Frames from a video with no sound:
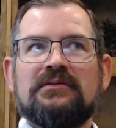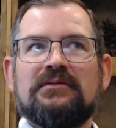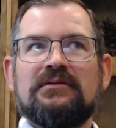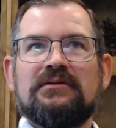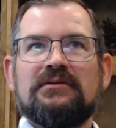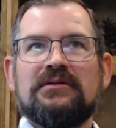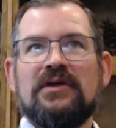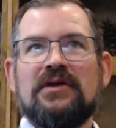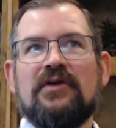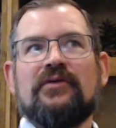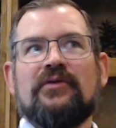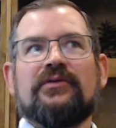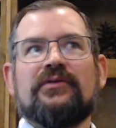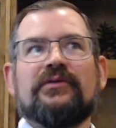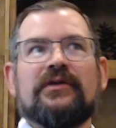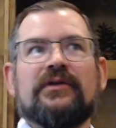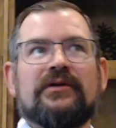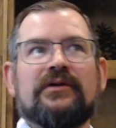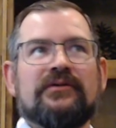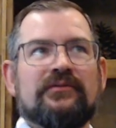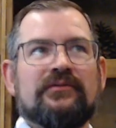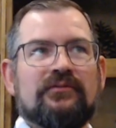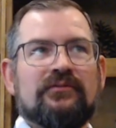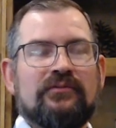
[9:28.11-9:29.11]

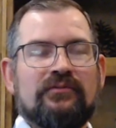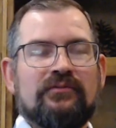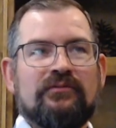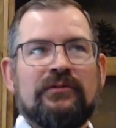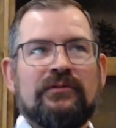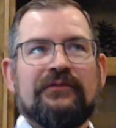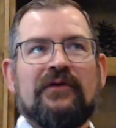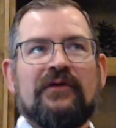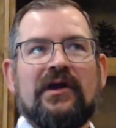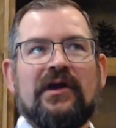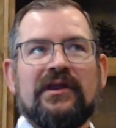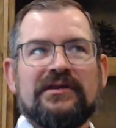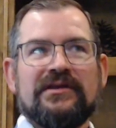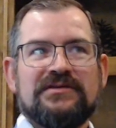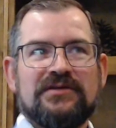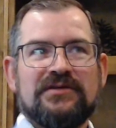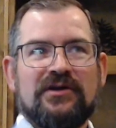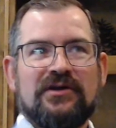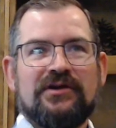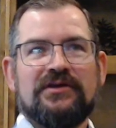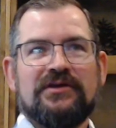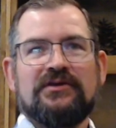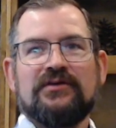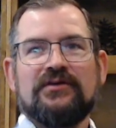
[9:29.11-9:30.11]
We finally
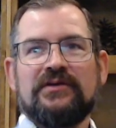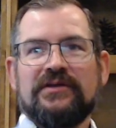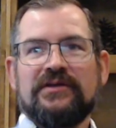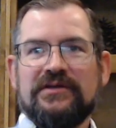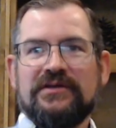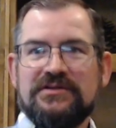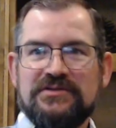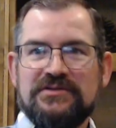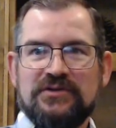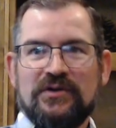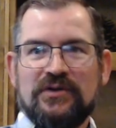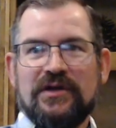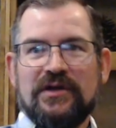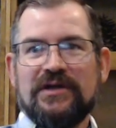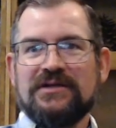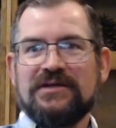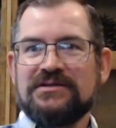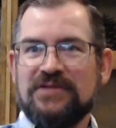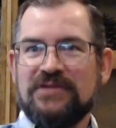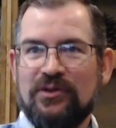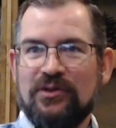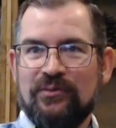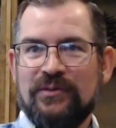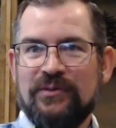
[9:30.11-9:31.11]
started doing these joint
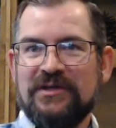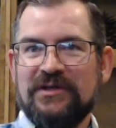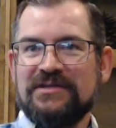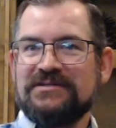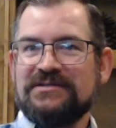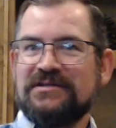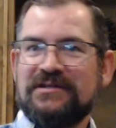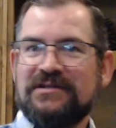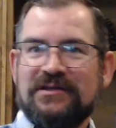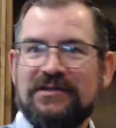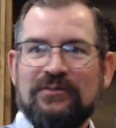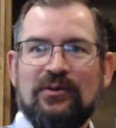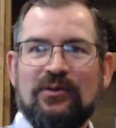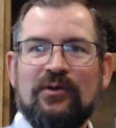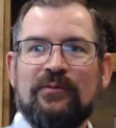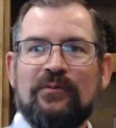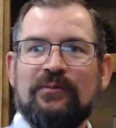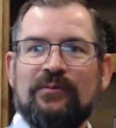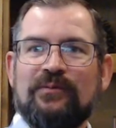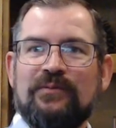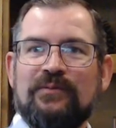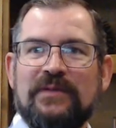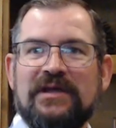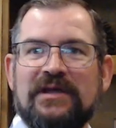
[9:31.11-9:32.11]
SOMENS NEMO
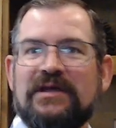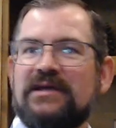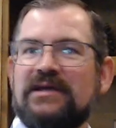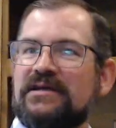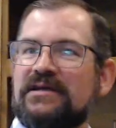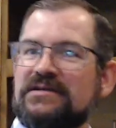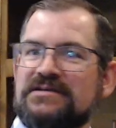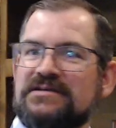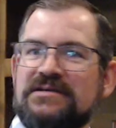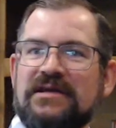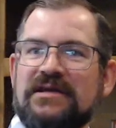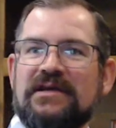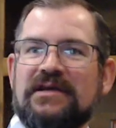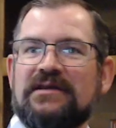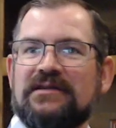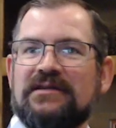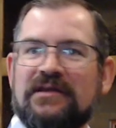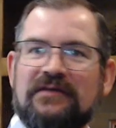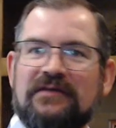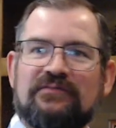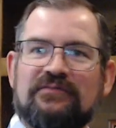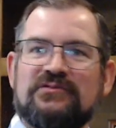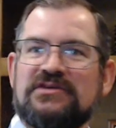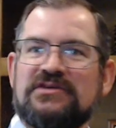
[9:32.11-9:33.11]
meetings, and
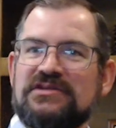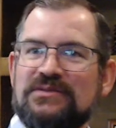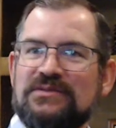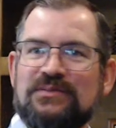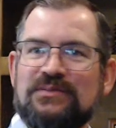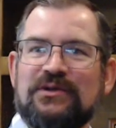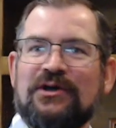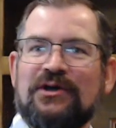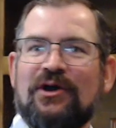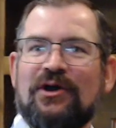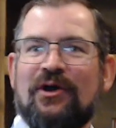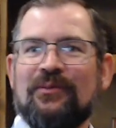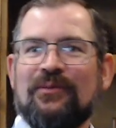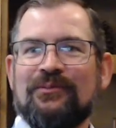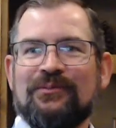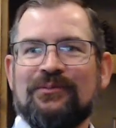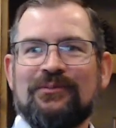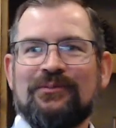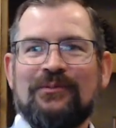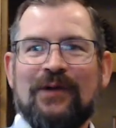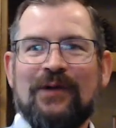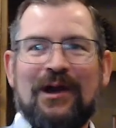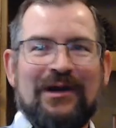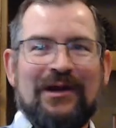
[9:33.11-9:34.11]
they've just become
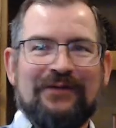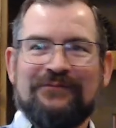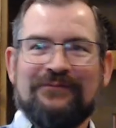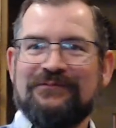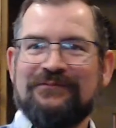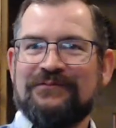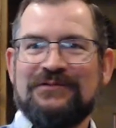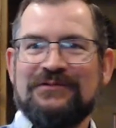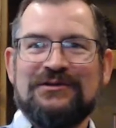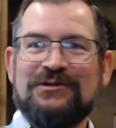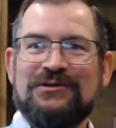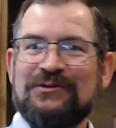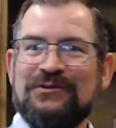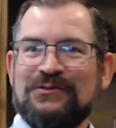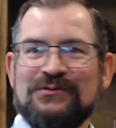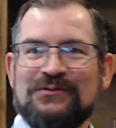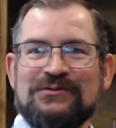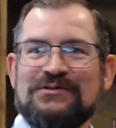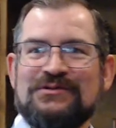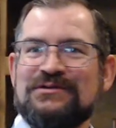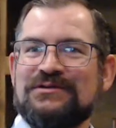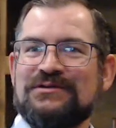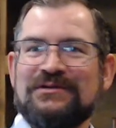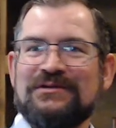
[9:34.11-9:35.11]
kind of
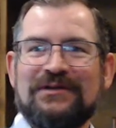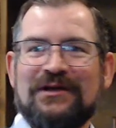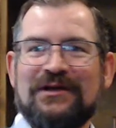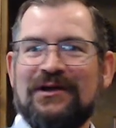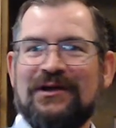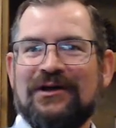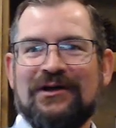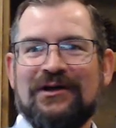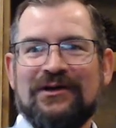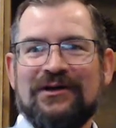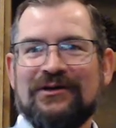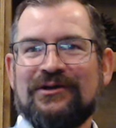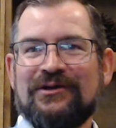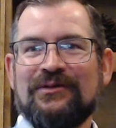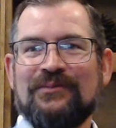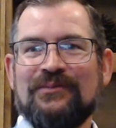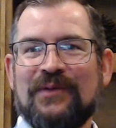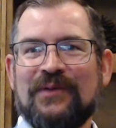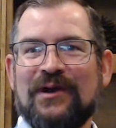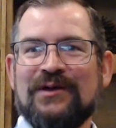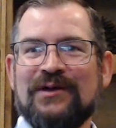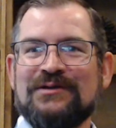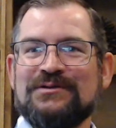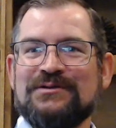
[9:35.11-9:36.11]
huge
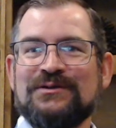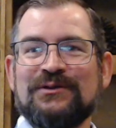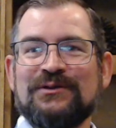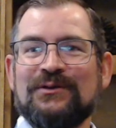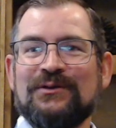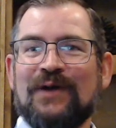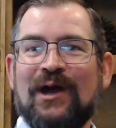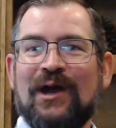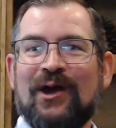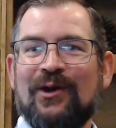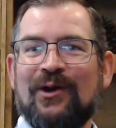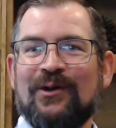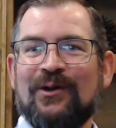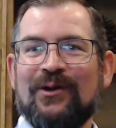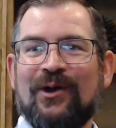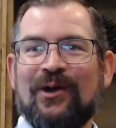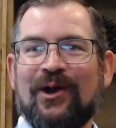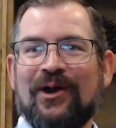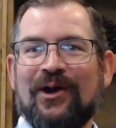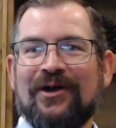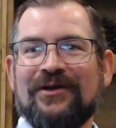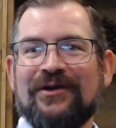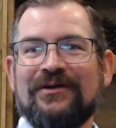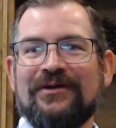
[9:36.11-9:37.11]
compared to how
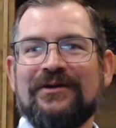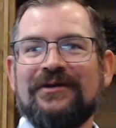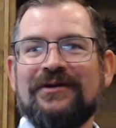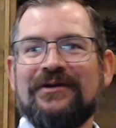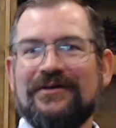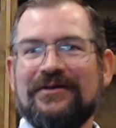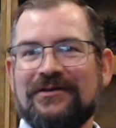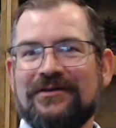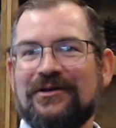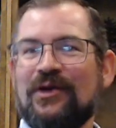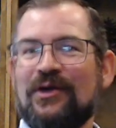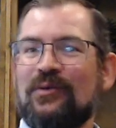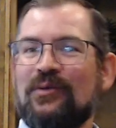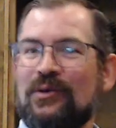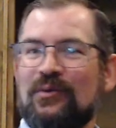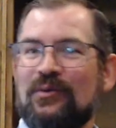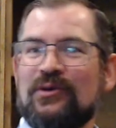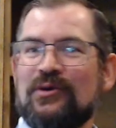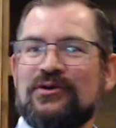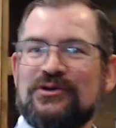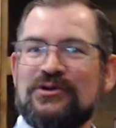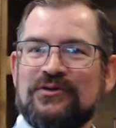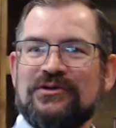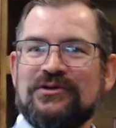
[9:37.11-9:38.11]
when we
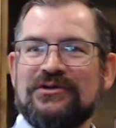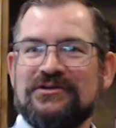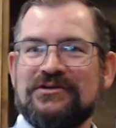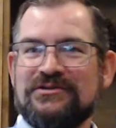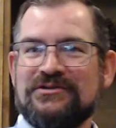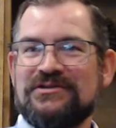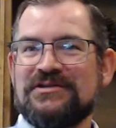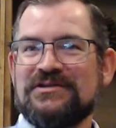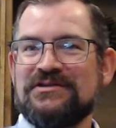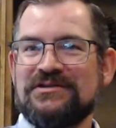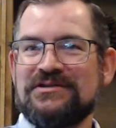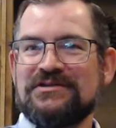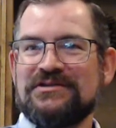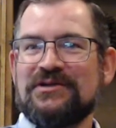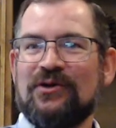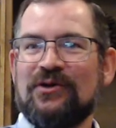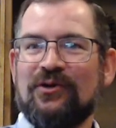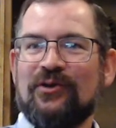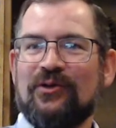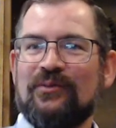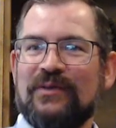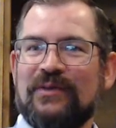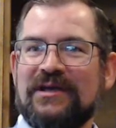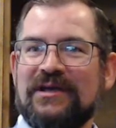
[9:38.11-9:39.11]
were doing just the
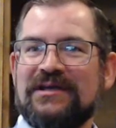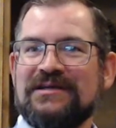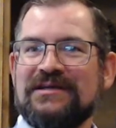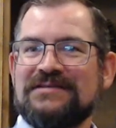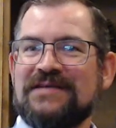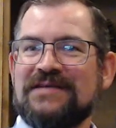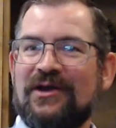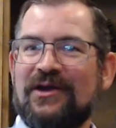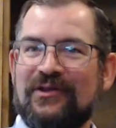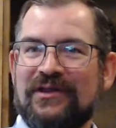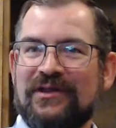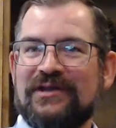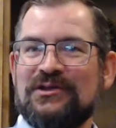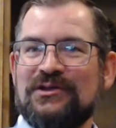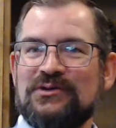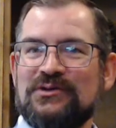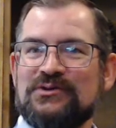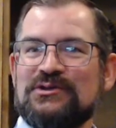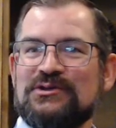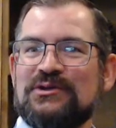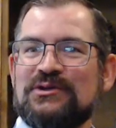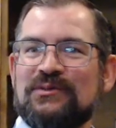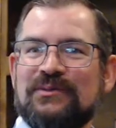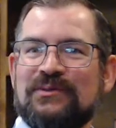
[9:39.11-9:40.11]
solo meetings, how they
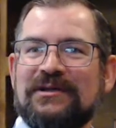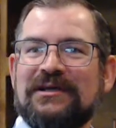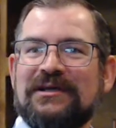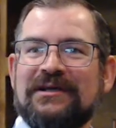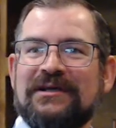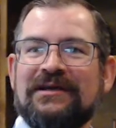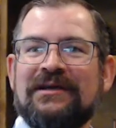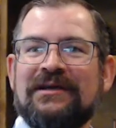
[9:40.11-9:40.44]
used to be.